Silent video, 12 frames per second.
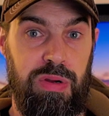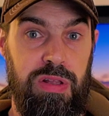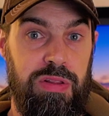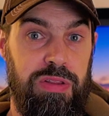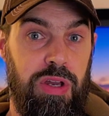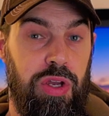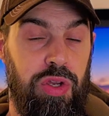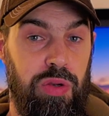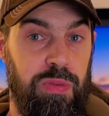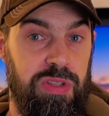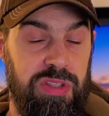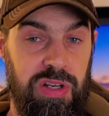with
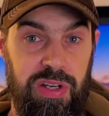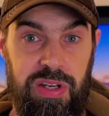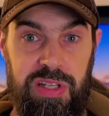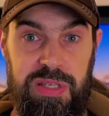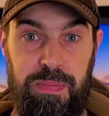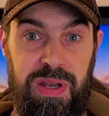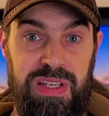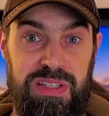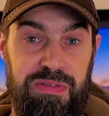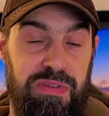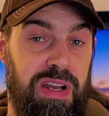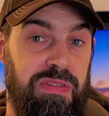human targets
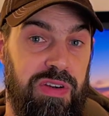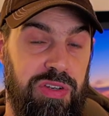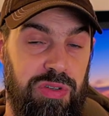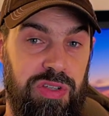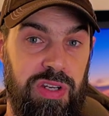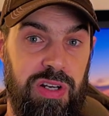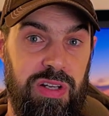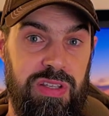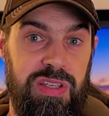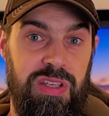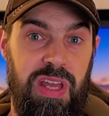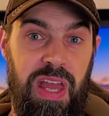past 500
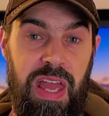yards